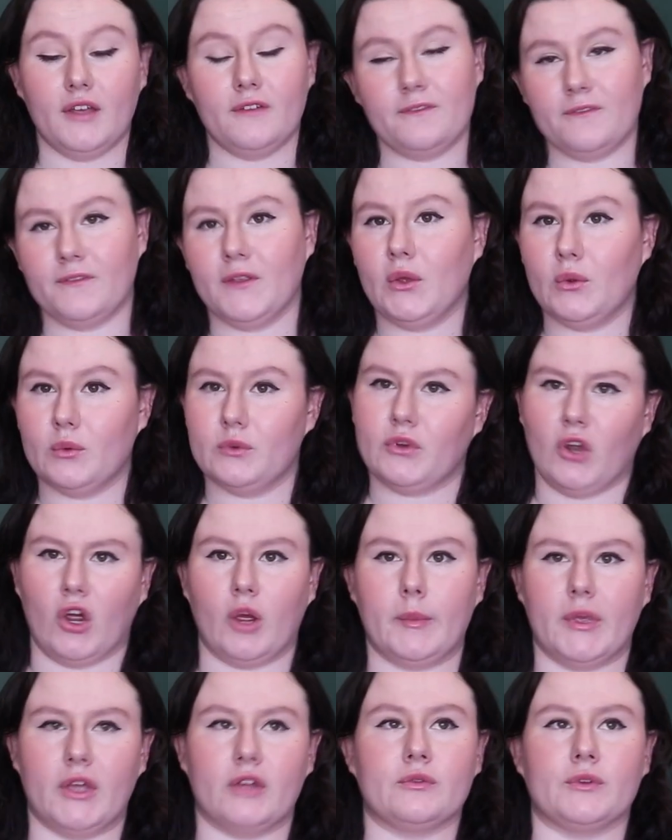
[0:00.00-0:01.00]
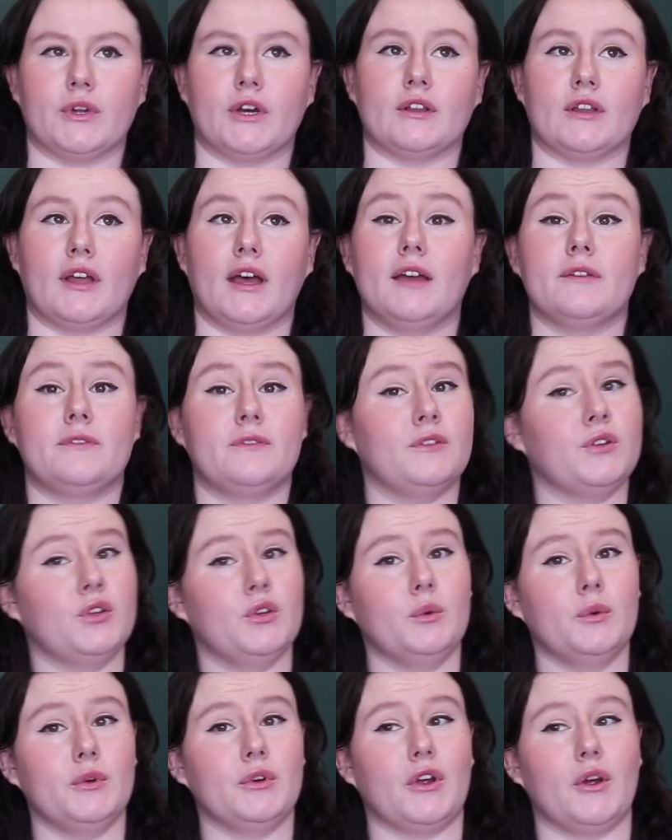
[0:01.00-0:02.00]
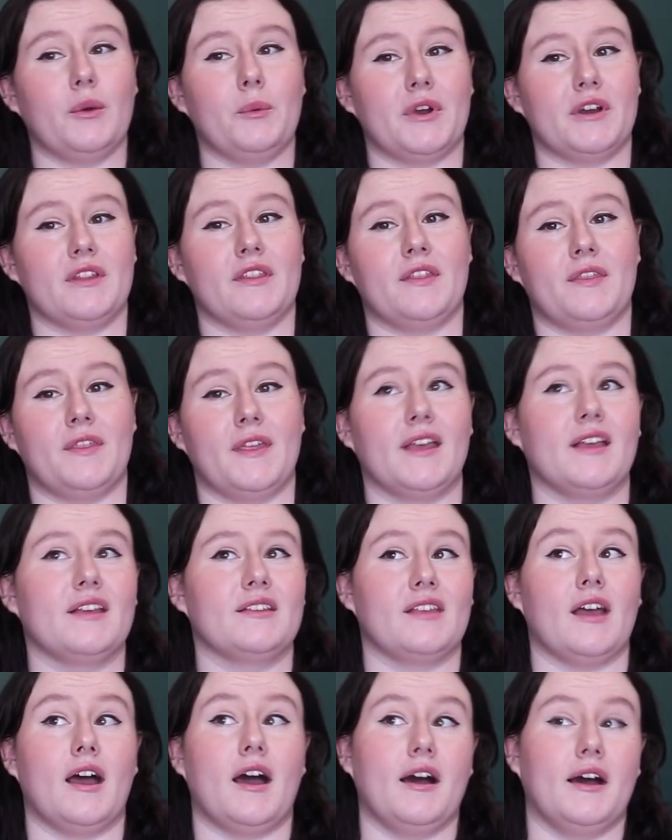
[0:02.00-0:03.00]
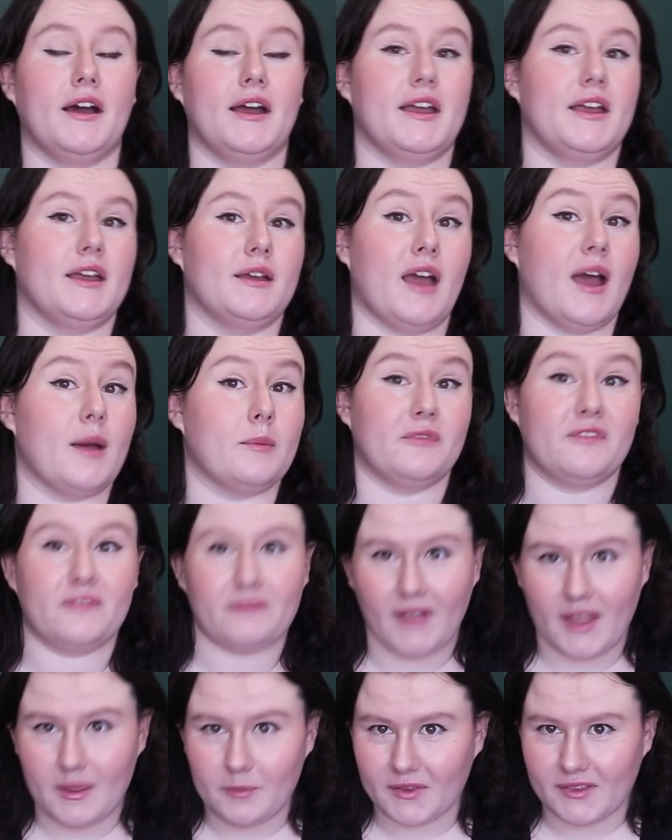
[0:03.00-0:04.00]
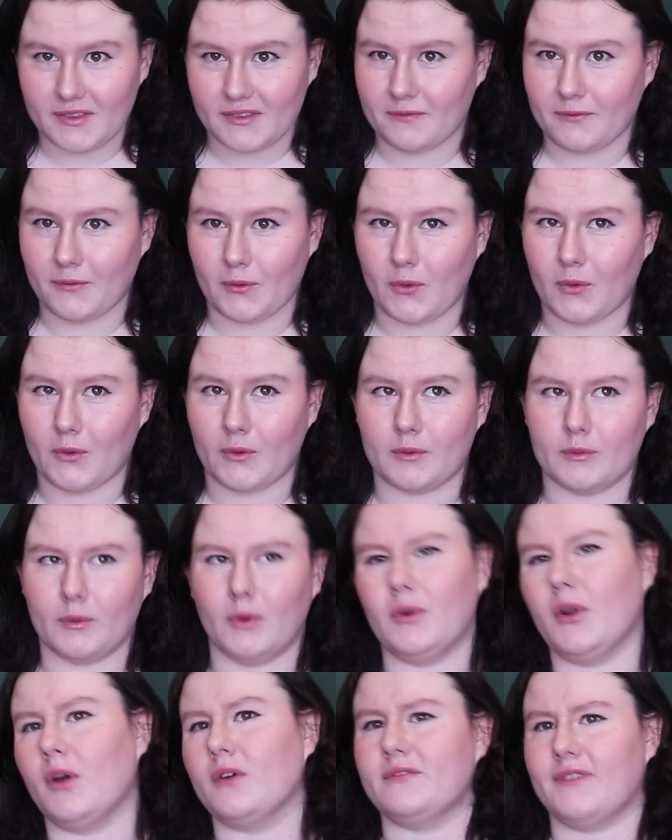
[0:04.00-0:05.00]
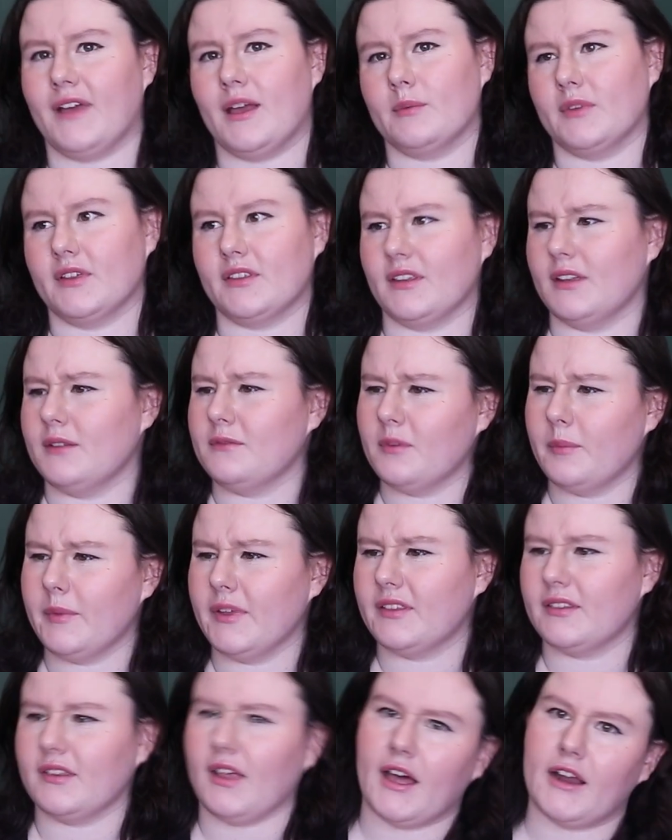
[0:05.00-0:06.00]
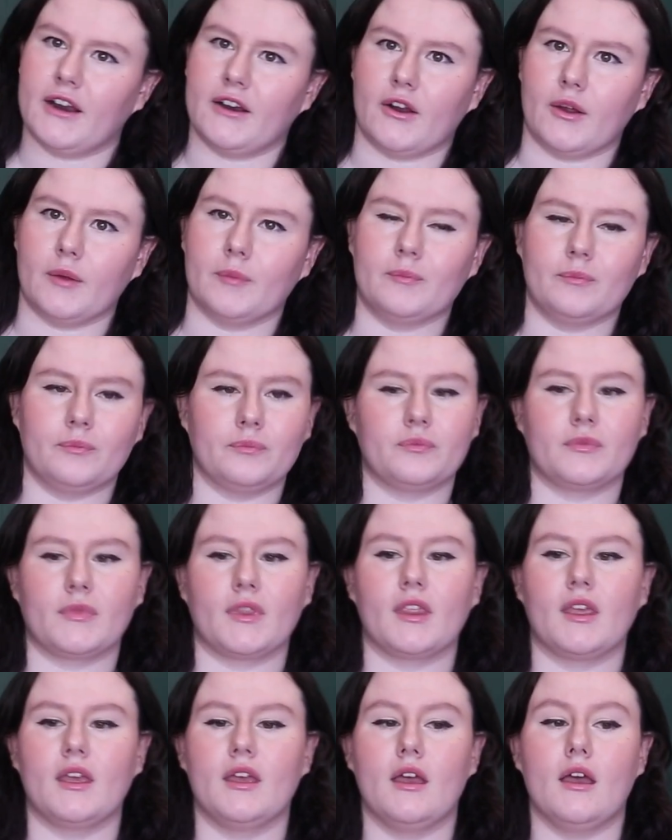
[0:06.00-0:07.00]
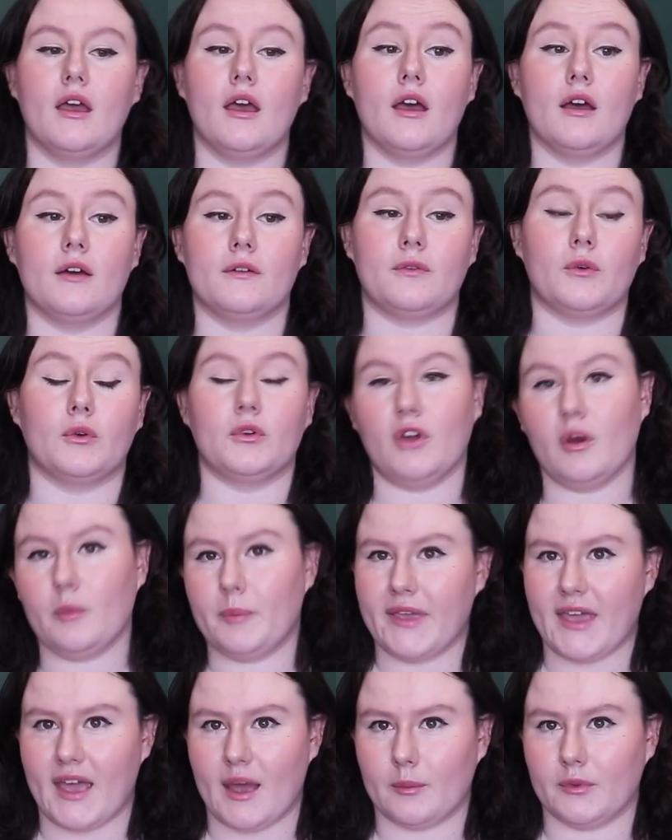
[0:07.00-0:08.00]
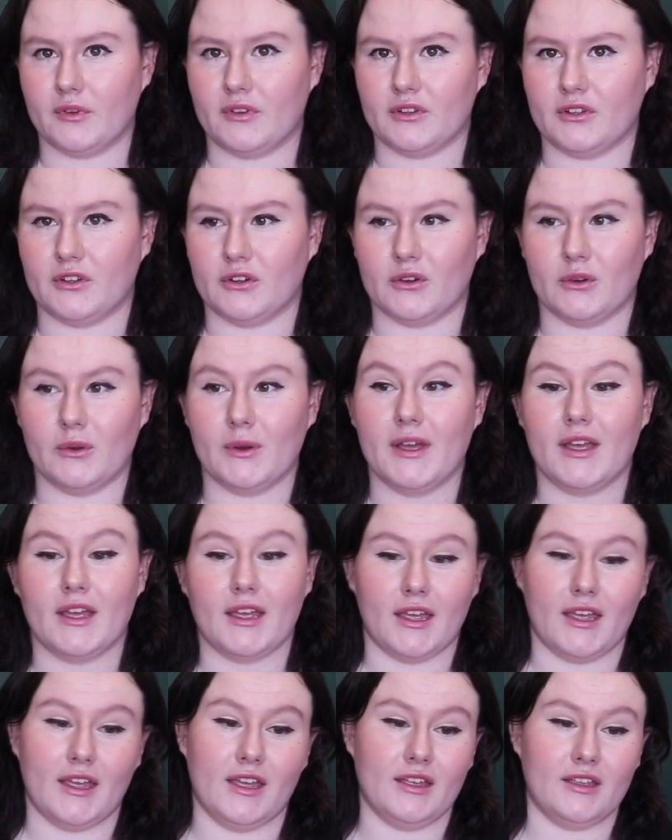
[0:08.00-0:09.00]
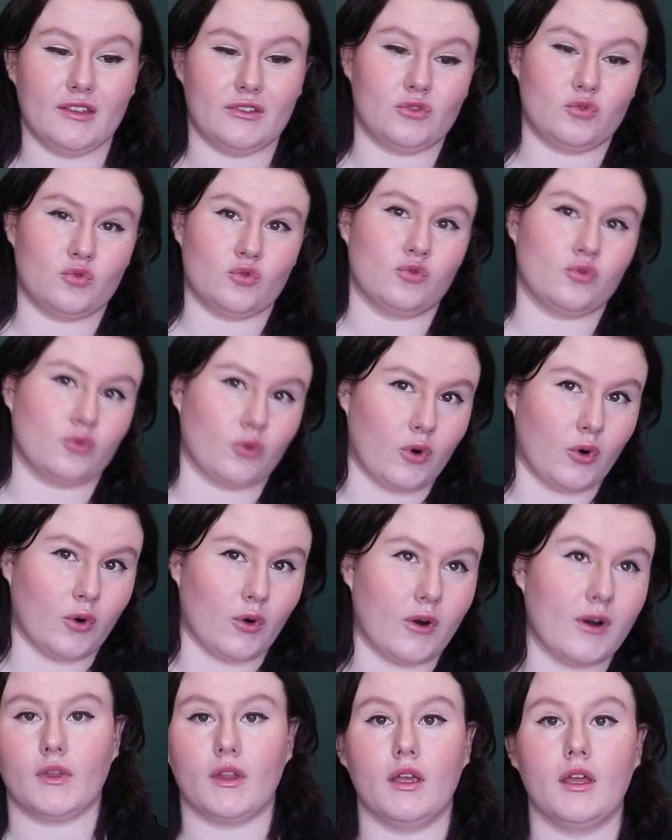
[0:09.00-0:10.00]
if you know me in real life, you'll know one of the things I am famous for, or not famous, infamous? I don't know. For not being able to do is draw.